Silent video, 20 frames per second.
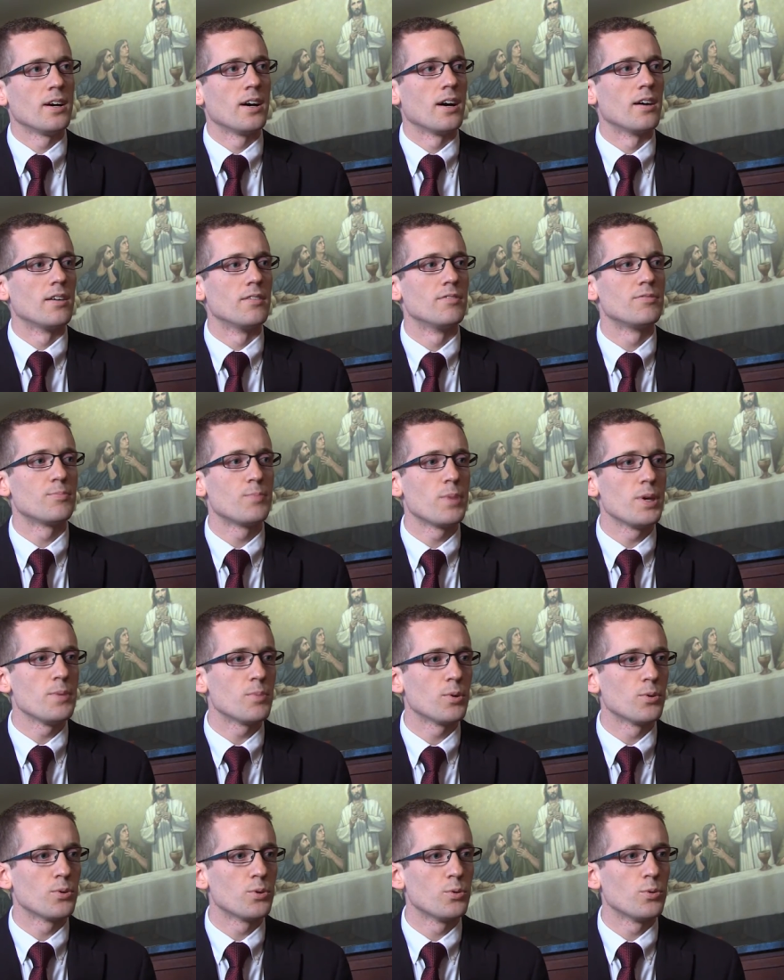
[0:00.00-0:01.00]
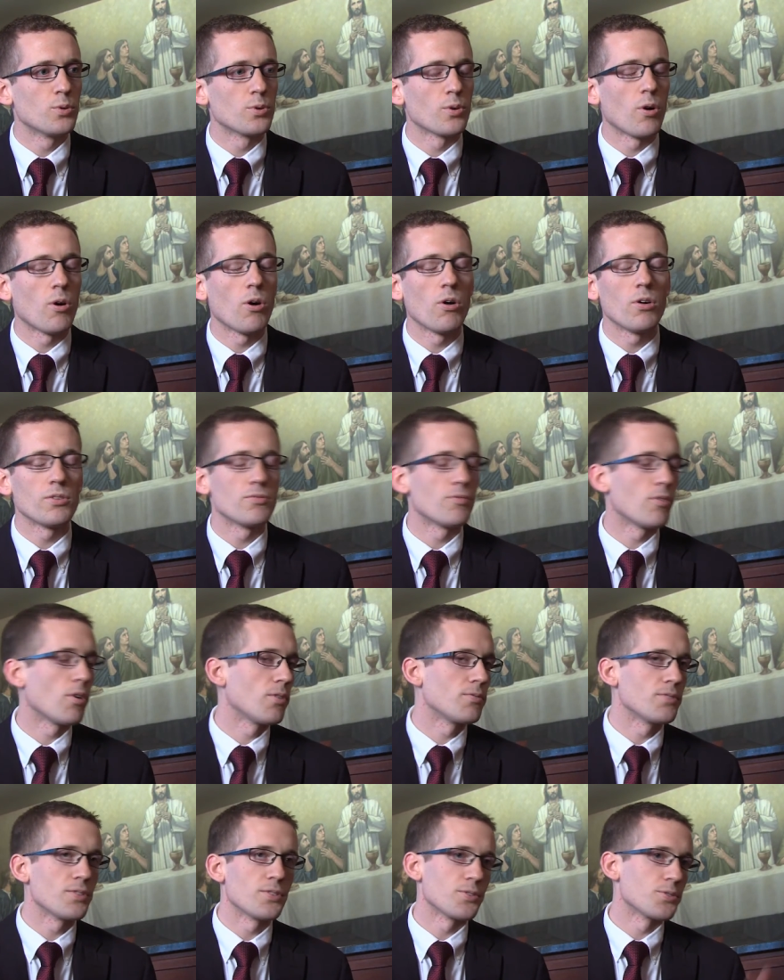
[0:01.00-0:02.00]
of people who were all
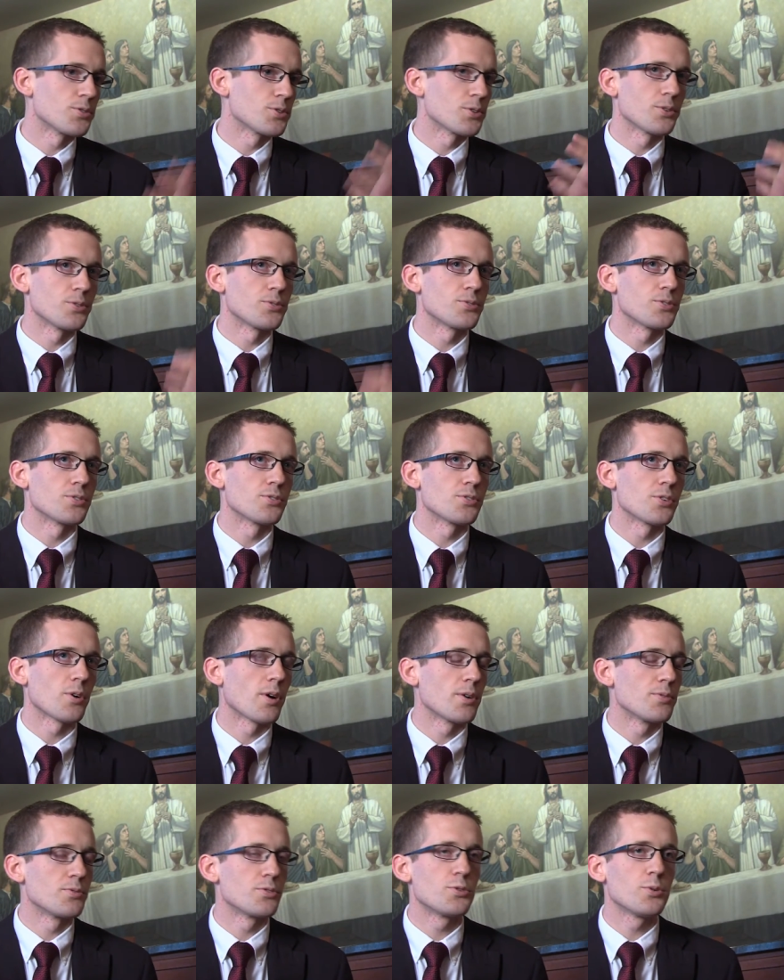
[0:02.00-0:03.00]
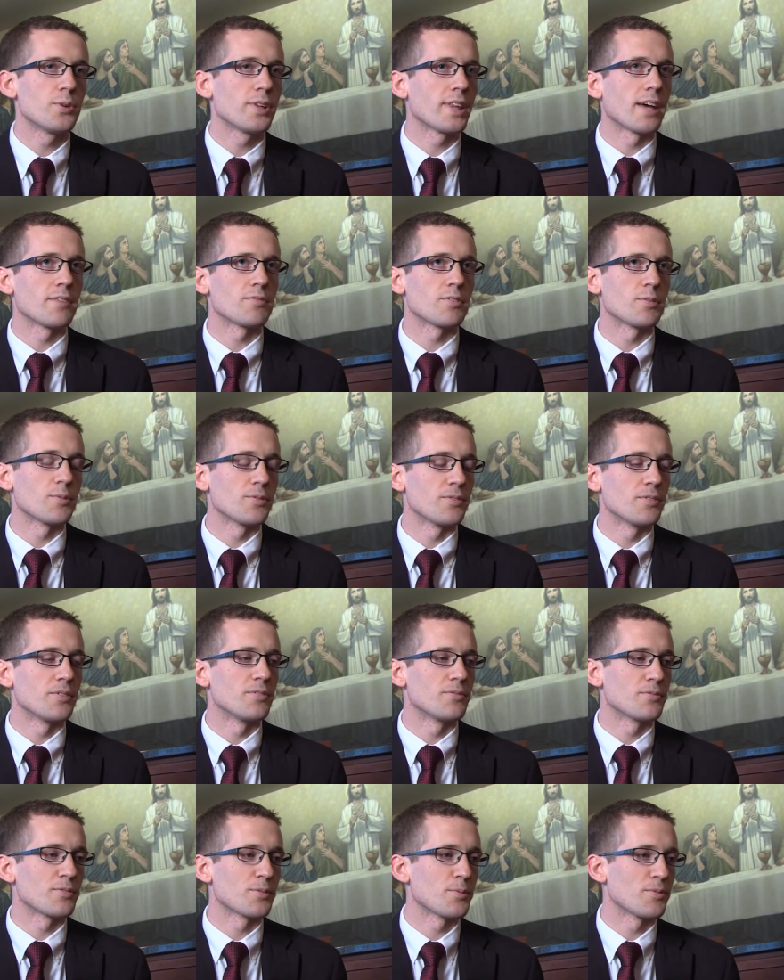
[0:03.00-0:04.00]
involved in the church, and so I was doing that from a,
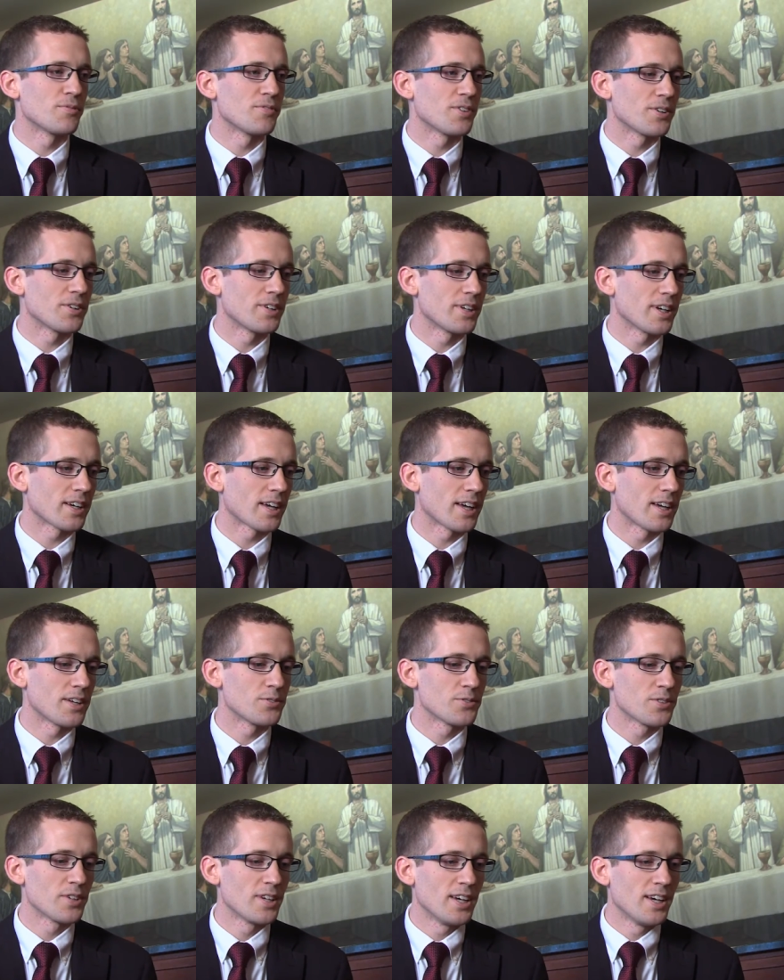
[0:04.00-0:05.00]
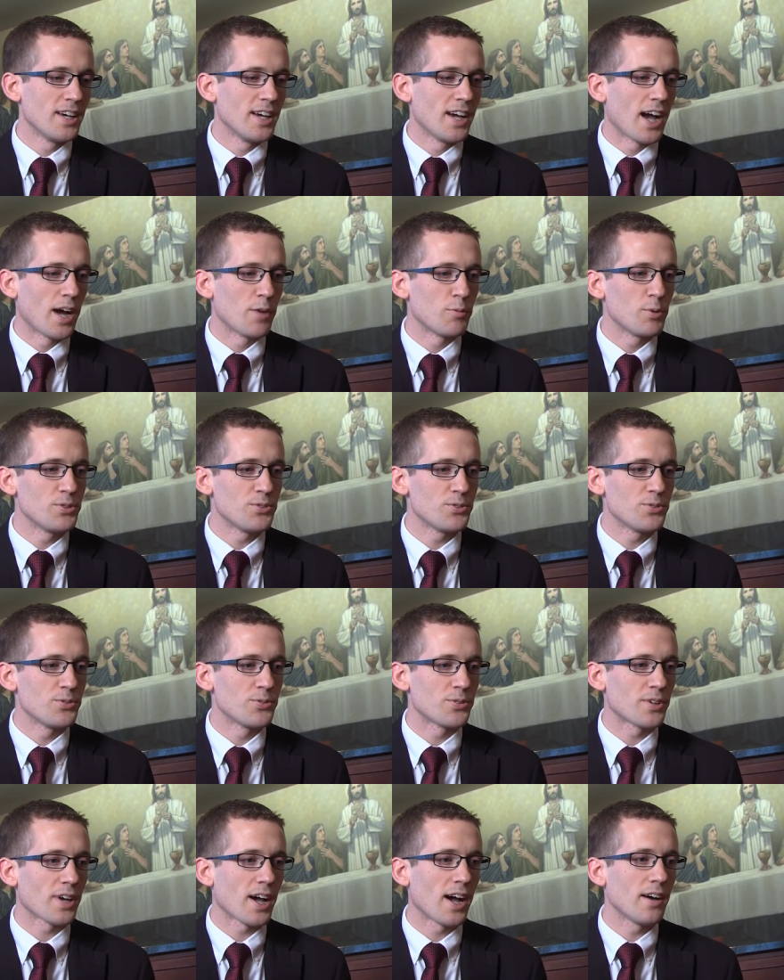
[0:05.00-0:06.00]
from a very young age. I went
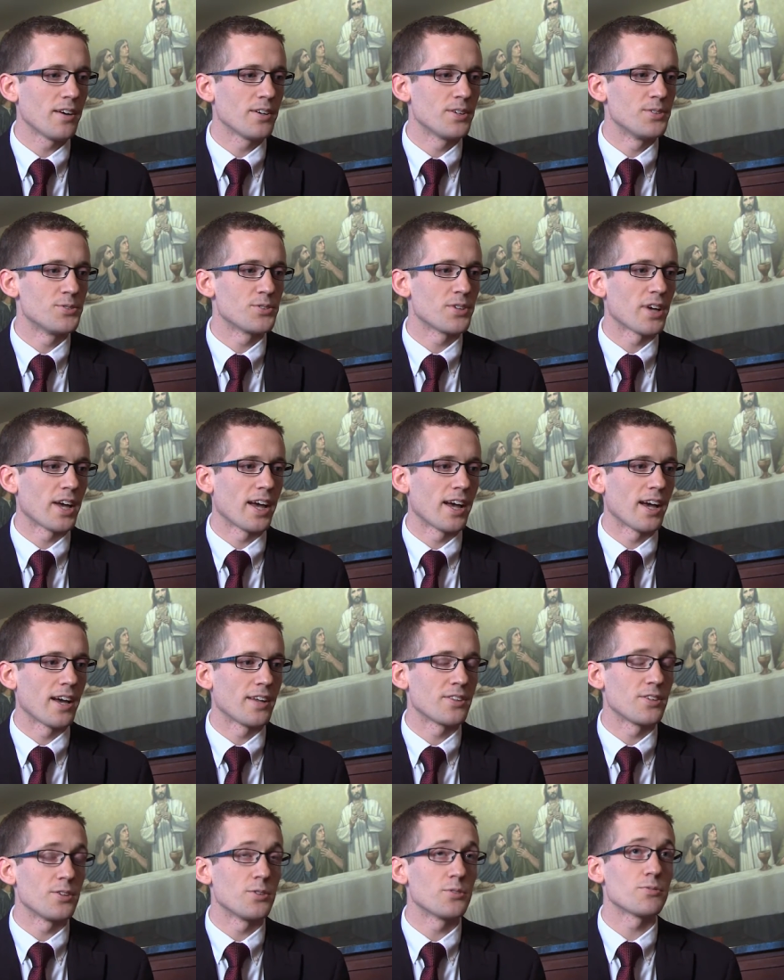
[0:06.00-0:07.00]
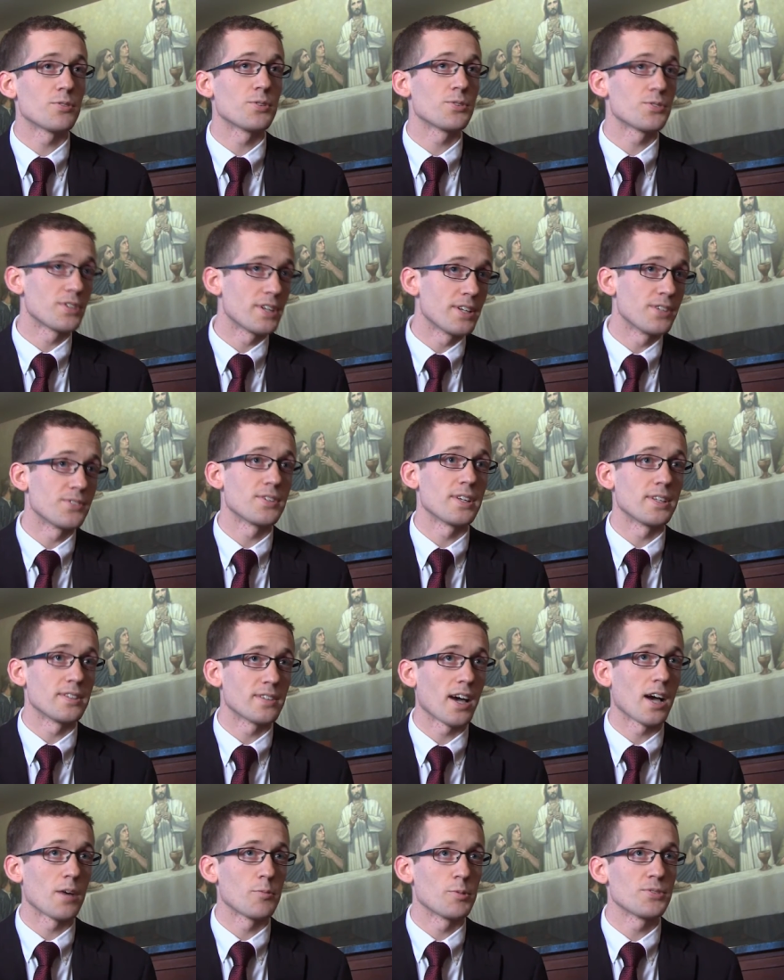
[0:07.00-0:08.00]
to college at the University of St.
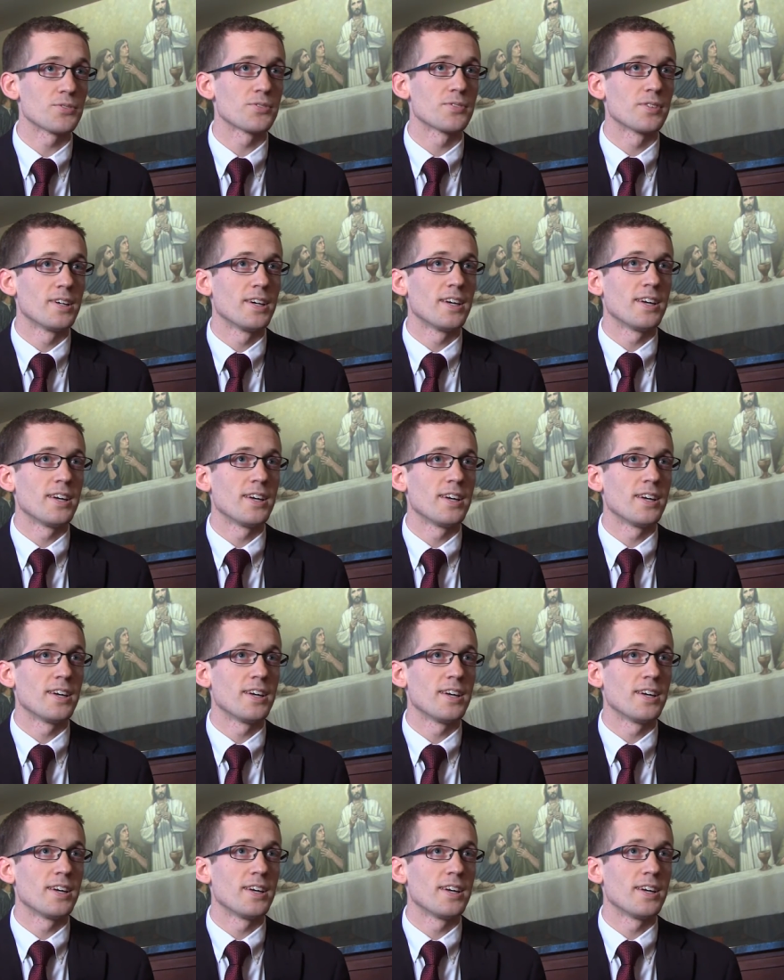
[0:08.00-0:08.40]
Thomas